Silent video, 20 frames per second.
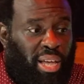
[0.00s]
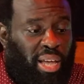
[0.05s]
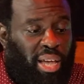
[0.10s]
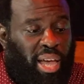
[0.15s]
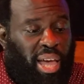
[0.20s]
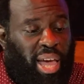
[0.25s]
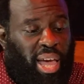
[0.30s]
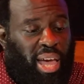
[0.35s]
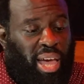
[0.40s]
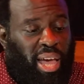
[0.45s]

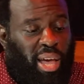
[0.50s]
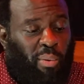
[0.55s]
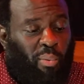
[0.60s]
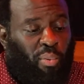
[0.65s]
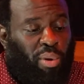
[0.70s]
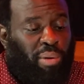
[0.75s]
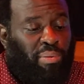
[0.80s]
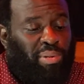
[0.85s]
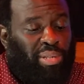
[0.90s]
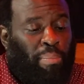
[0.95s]
and
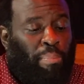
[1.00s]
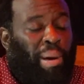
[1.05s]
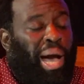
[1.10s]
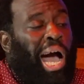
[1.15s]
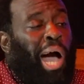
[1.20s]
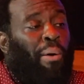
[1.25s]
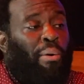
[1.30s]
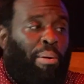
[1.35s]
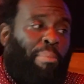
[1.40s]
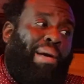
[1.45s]
it was a
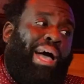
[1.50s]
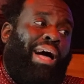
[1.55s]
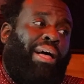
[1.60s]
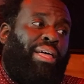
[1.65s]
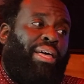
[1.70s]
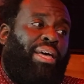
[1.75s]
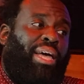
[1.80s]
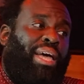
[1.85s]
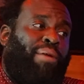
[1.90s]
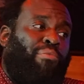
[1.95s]
power
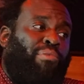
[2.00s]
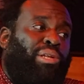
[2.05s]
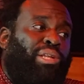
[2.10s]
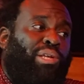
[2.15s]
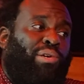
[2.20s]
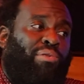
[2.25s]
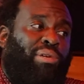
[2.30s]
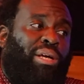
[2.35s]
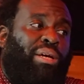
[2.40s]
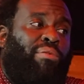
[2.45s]
ballad, and we
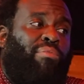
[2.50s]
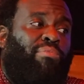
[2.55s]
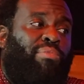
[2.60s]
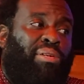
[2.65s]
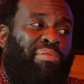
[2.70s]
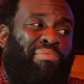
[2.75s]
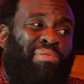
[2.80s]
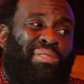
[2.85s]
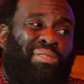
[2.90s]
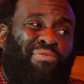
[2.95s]
knew that
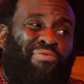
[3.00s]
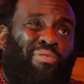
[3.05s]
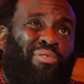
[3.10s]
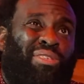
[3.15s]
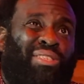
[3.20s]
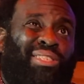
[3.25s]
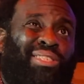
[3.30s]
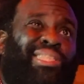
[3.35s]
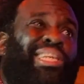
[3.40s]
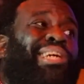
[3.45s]
it was for
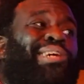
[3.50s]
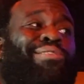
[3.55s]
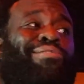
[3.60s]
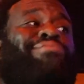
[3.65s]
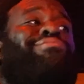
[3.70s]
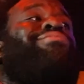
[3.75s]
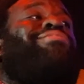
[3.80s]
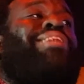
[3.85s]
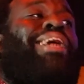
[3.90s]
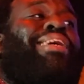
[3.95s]

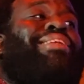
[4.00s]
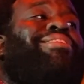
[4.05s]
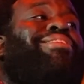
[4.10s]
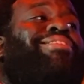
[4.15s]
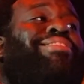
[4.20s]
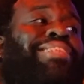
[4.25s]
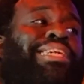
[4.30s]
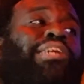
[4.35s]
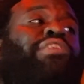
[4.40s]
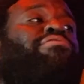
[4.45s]
singers, like
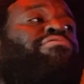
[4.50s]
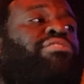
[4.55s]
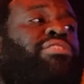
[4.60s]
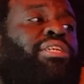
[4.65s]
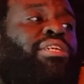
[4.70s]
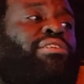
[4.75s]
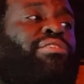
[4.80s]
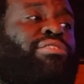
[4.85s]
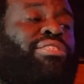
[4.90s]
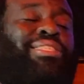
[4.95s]
singers.
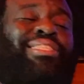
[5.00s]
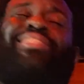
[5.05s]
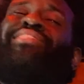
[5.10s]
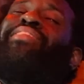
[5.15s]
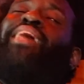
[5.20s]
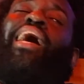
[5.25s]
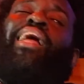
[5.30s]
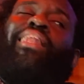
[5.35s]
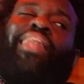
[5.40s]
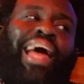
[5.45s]
There's
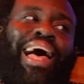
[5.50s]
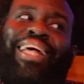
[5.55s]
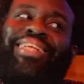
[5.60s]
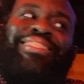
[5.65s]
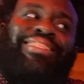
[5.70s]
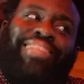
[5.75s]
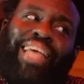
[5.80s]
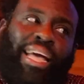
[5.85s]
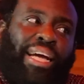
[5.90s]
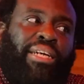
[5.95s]
not a lot of
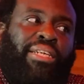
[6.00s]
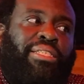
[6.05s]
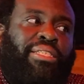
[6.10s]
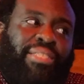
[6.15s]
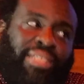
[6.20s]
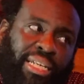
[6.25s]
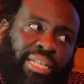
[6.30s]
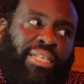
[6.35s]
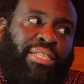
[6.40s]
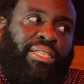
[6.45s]

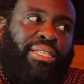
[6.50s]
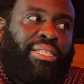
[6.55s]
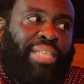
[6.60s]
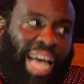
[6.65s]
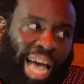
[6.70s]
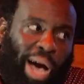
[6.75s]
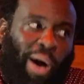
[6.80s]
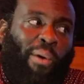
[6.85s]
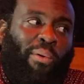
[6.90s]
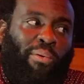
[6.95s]
singers out